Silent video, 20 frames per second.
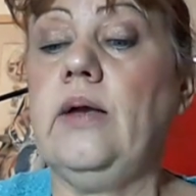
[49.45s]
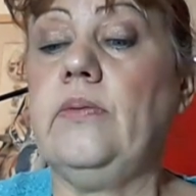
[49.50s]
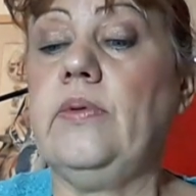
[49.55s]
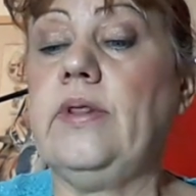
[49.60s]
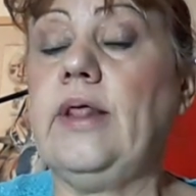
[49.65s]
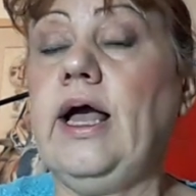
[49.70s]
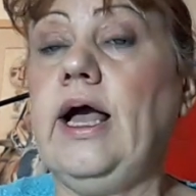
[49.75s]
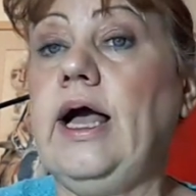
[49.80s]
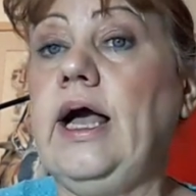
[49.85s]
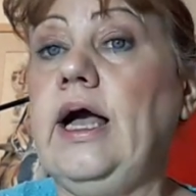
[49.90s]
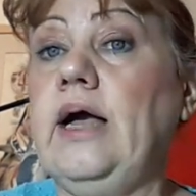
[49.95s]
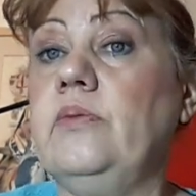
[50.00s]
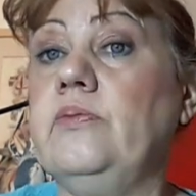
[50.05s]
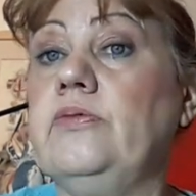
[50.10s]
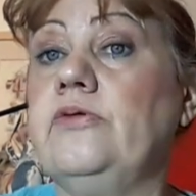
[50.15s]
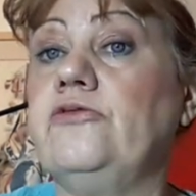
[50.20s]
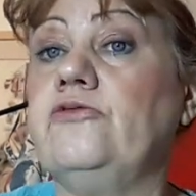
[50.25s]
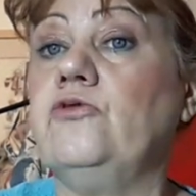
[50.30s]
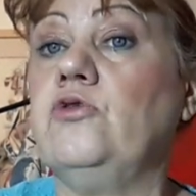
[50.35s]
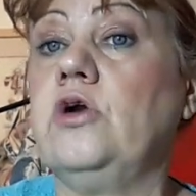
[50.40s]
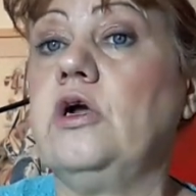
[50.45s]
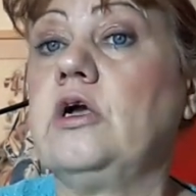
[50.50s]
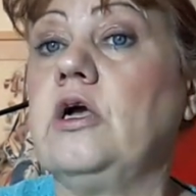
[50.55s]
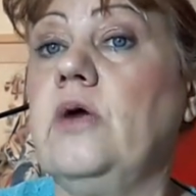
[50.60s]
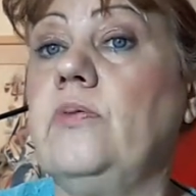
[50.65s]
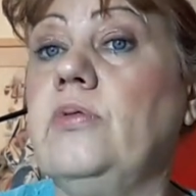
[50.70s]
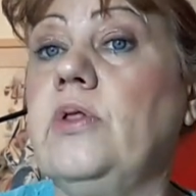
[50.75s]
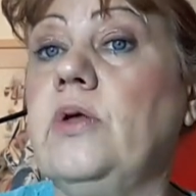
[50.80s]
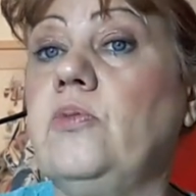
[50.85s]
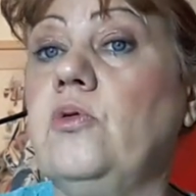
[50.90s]
But that happened before, a
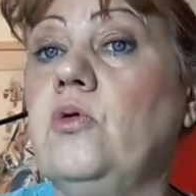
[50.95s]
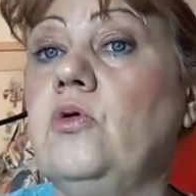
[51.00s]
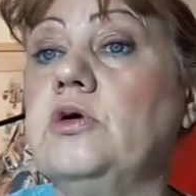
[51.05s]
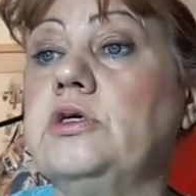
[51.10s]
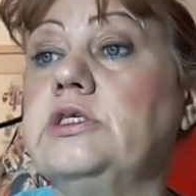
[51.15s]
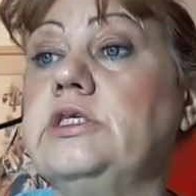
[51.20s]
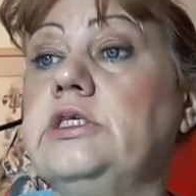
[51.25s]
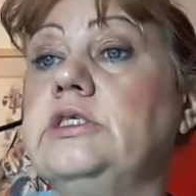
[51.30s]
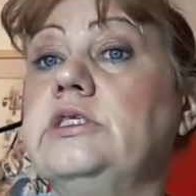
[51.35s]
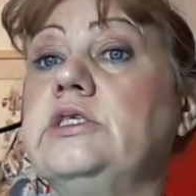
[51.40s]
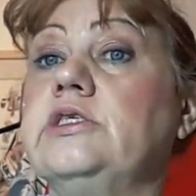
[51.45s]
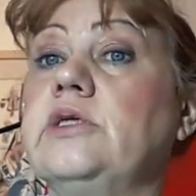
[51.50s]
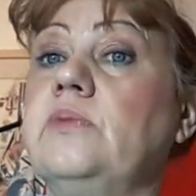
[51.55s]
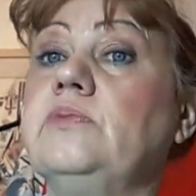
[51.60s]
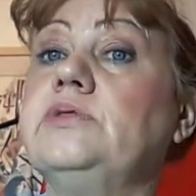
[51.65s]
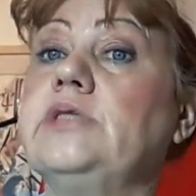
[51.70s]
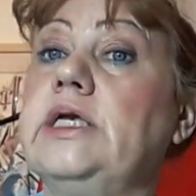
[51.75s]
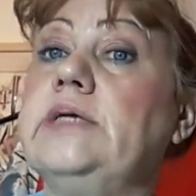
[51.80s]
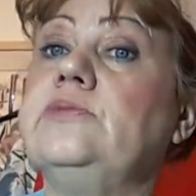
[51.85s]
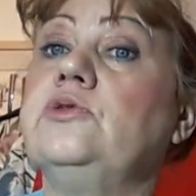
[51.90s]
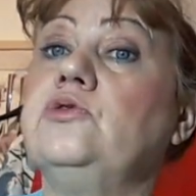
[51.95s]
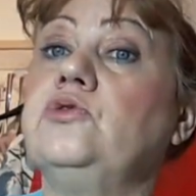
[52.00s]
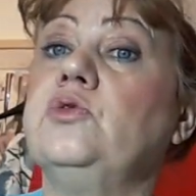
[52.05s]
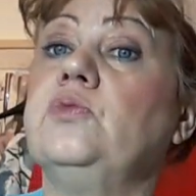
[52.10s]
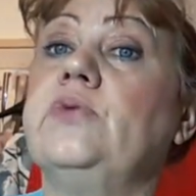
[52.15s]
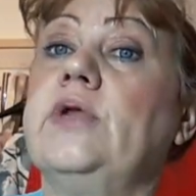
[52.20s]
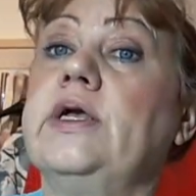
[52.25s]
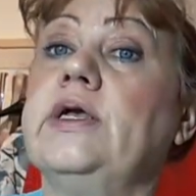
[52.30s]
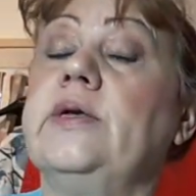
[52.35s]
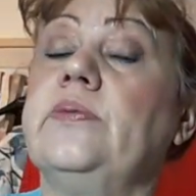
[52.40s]
couple of boxes, and sometimes you
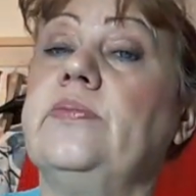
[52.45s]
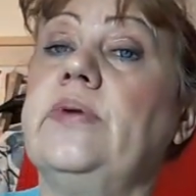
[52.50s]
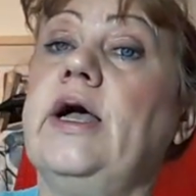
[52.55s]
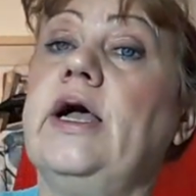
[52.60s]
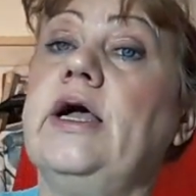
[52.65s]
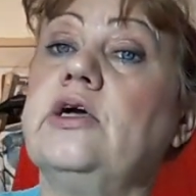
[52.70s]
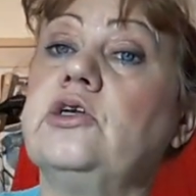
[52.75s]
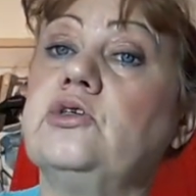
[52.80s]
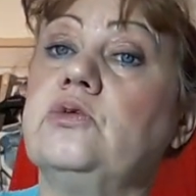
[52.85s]
do bring it back.